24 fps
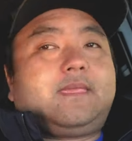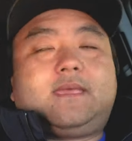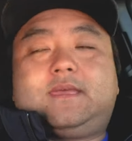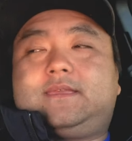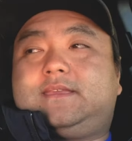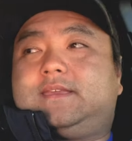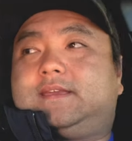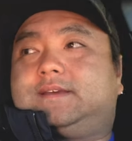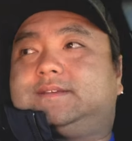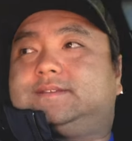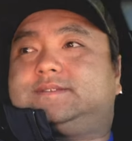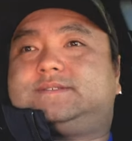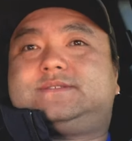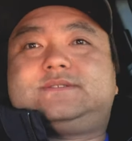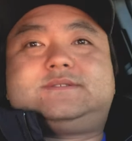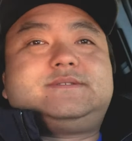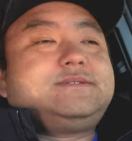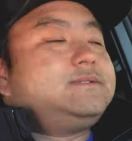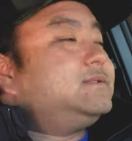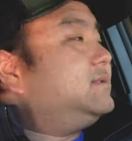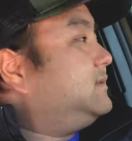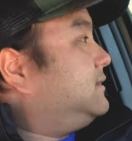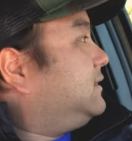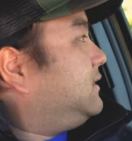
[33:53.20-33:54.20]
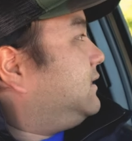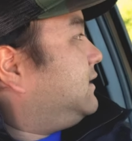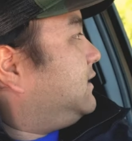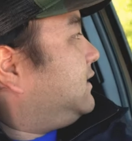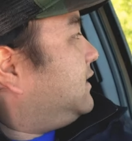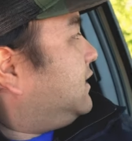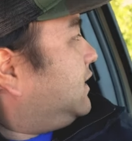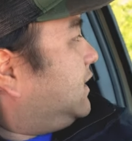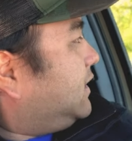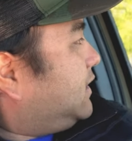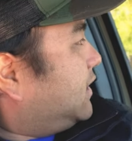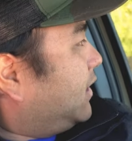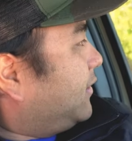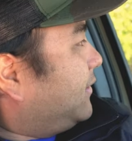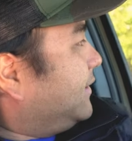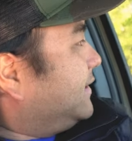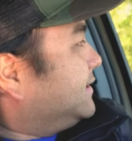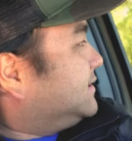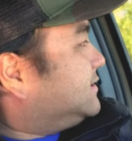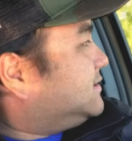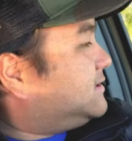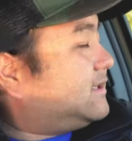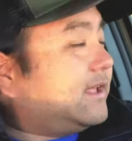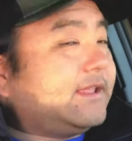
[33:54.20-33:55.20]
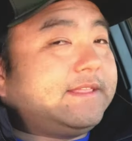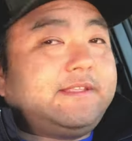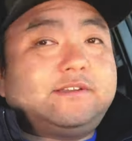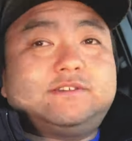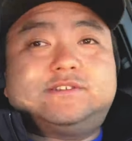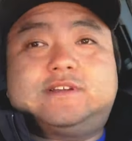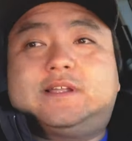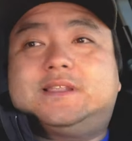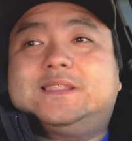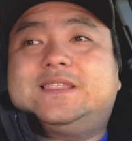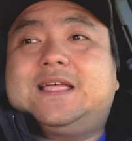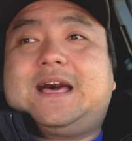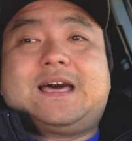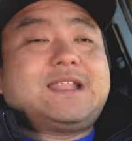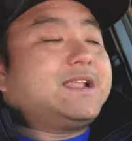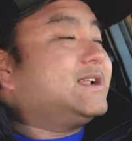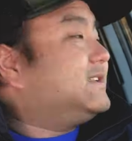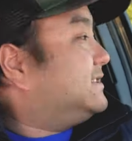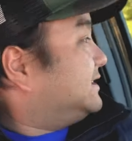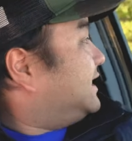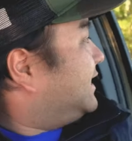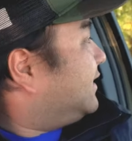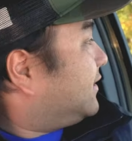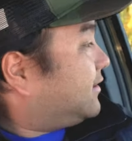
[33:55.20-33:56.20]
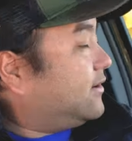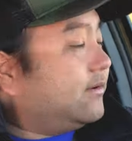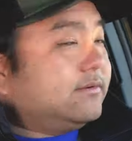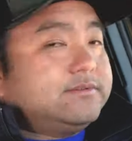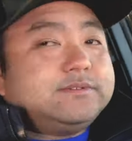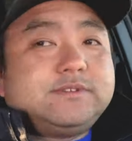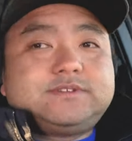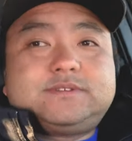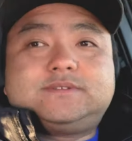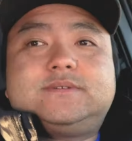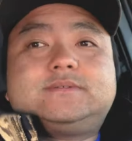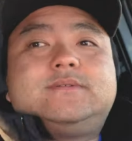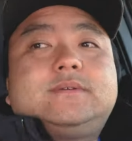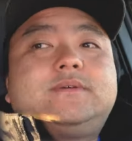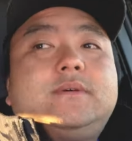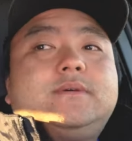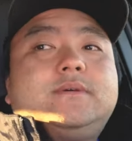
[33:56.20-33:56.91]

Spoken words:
And yes, you notice that there's a lot of tacos.